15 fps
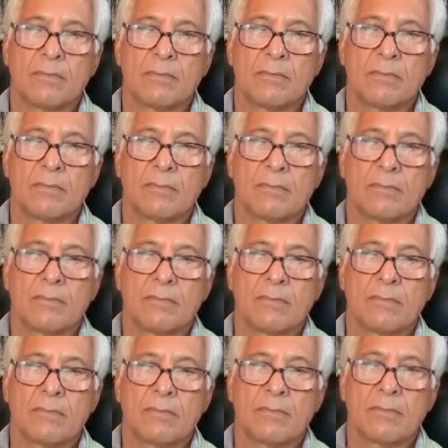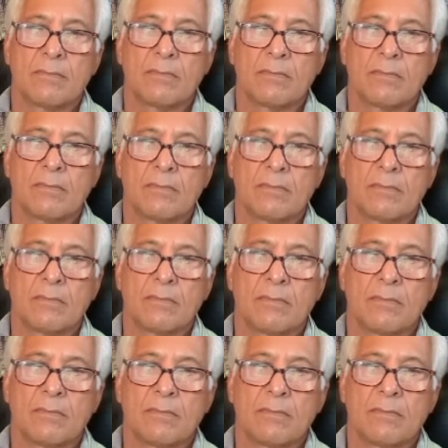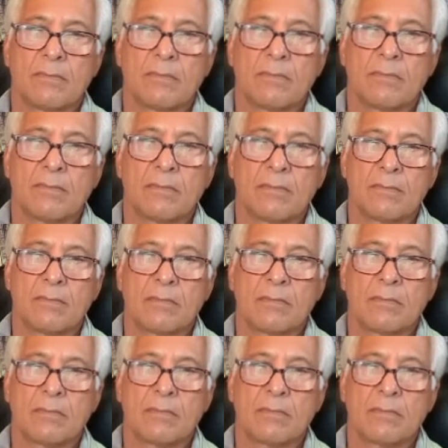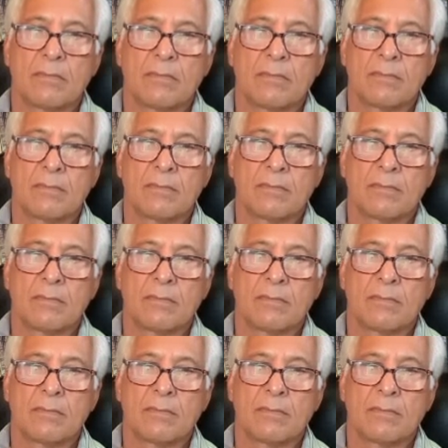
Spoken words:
(silent)